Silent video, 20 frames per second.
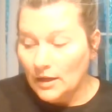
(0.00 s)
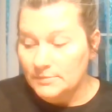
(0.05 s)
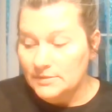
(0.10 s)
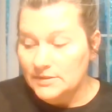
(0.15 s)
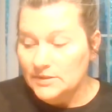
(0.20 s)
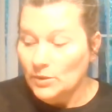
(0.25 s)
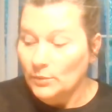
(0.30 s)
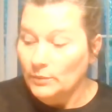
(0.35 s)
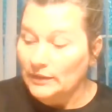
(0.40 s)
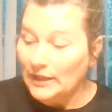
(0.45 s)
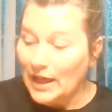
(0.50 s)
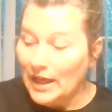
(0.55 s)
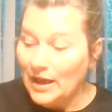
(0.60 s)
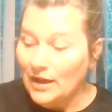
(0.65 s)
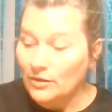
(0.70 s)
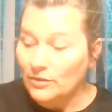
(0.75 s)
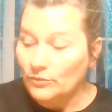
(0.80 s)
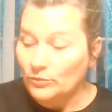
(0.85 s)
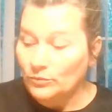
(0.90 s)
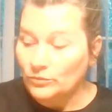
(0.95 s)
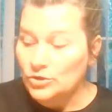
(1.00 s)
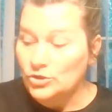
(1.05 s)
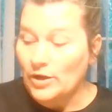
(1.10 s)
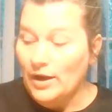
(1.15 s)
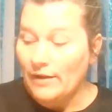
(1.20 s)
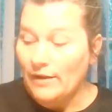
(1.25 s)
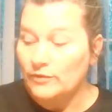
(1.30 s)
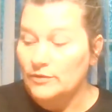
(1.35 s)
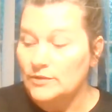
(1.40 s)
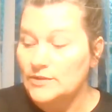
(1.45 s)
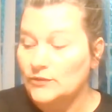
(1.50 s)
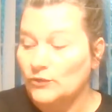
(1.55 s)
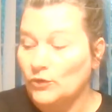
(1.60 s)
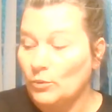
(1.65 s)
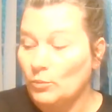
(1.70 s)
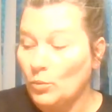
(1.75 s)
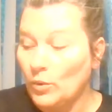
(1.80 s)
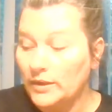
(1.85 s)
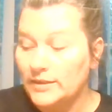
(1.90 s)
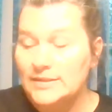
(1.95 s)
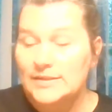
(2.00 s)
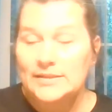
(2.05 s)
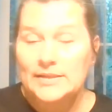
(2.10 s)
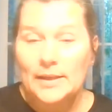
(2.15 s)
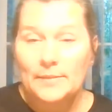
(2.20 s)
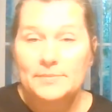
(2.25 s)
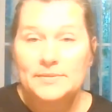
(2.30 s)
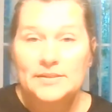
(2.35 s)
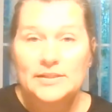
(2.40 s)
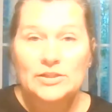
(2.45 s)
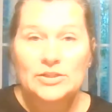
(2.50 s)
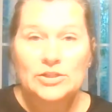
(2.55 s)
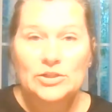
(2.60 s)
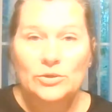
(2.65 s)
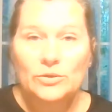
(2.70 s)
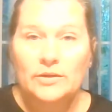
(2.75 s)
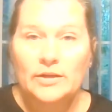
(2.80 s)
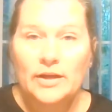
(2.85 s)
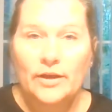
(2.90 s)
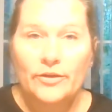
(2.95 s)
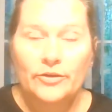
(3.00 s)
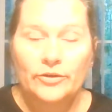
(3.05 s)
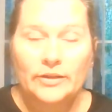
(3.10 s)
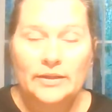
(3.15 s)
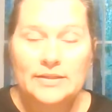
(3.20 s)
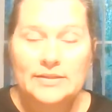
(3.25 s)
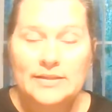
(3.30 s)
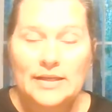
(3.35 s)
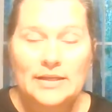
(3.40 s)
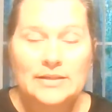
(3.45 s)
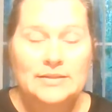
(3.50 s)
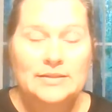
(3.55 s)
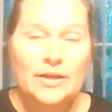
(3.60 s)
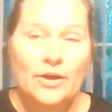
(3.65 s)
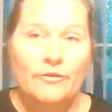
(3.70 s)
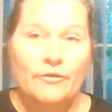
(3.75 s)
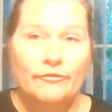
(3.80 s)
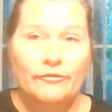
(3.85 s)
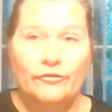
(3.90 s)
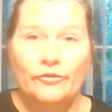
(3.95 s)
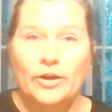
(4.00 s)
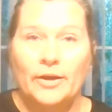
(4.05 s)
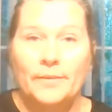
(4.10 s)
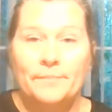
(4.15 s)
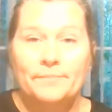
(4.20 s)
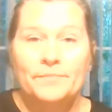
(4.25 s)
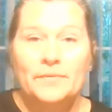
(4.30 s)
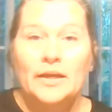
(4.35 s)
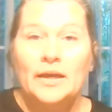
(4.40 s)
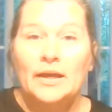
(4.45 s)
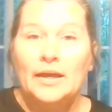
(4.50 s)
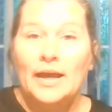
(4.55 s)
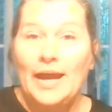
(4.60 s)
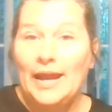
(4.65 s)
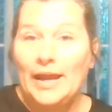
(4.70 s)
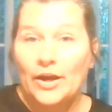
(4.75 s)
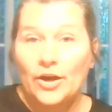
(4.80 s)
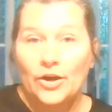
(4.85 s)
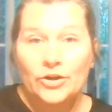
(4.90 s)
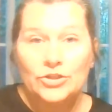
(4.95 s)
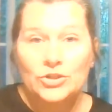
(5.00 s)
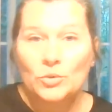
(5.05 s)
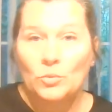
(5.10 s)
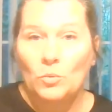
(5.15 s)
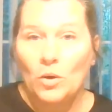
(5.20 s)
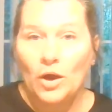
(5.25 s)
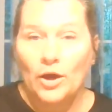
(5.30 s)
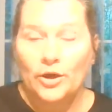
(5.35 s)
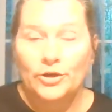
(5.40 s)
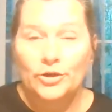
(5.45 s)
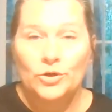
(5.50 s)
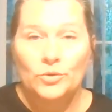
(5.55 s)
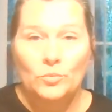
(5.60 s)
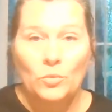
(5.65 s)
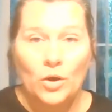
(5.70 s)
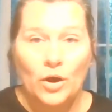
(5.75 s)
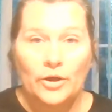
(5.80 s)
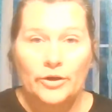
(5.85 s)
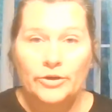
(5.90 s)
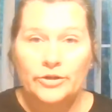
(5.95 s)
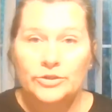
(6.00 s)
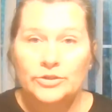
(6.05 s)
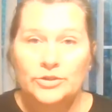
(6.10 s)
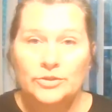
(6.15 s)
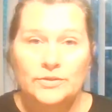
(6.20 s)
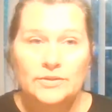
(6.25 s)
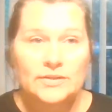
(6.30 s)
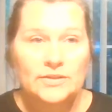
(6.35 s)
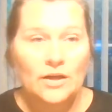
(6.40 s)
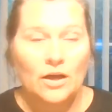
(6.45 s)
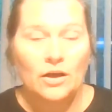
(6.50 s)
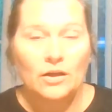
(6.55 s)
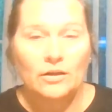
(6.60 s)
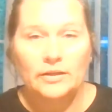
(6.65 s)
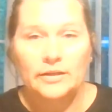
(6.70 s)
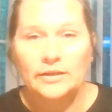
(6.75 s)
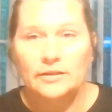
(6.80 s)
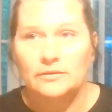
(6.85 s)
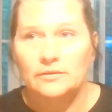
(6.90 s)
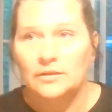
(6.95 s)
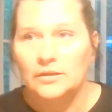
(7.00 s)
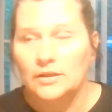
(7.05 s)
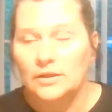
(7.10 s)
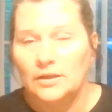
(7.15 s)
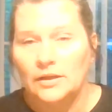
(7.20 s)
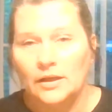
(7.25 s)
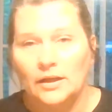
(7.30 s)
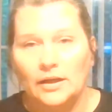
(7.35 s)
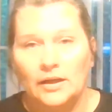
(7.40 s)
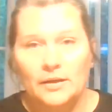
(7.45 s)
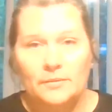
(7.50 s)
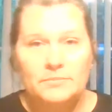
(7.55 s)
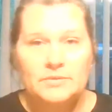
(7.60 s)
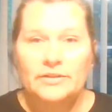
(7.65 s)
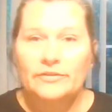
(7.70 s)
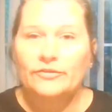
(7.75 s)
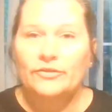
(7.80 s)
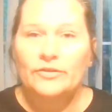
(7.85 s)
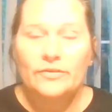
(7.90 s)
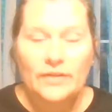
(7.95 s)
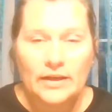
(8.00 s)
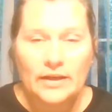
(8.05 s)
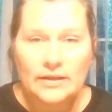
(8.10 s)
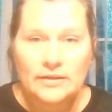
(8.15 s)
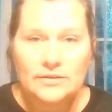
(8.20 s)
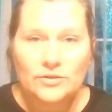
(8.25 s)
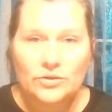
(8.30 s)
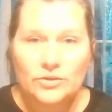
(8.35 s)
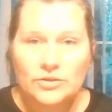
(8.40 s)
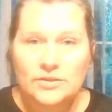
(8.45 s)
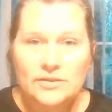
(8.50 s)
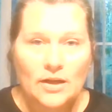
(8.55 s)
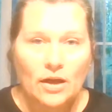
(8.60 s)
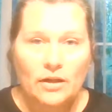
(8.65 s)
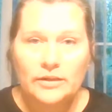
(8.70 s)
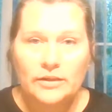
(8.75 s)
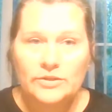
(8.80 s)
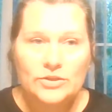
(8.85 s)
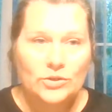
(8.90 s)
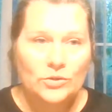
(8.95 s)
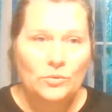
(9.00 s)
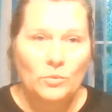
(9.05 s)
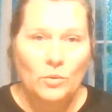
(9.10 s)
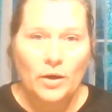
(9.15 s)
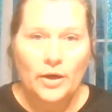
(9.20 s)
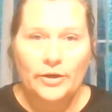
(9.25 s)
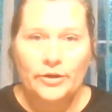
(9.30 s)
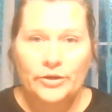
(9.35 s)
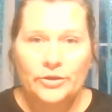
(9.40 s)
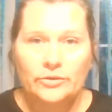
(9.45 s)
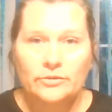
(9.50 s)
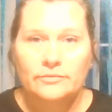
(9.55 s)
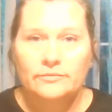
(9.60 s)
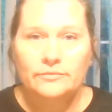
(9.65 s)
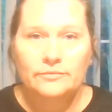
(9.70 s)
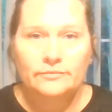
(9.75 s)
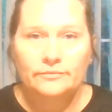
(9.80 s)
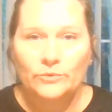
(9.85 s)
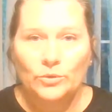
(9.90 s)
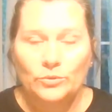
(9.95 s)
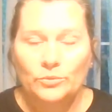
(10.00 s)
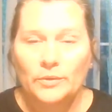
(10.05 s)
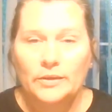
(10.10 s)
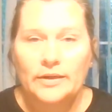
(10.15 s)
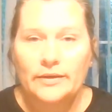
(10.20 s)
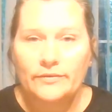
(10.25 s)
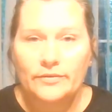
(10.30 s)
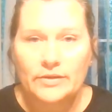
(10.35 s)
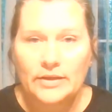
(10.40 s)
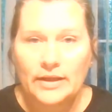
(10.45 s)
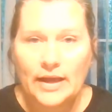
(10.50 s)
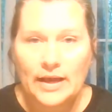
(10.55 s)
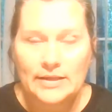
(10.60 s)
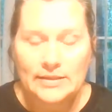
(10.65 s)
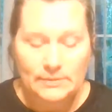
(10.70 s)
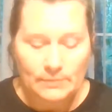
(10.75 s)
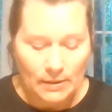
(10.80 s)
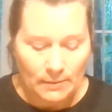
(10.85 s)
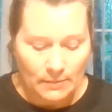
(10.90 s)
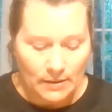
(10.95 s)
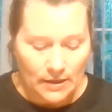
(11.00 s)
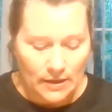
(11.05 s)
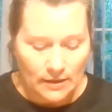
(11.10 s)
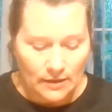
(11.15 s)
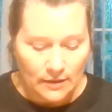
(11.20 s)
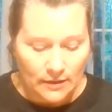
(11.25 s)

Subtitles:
So when light travels from one substance to another, let's say it's going from air to water, water to solid, different things, or solid to water, or whatever the case may be.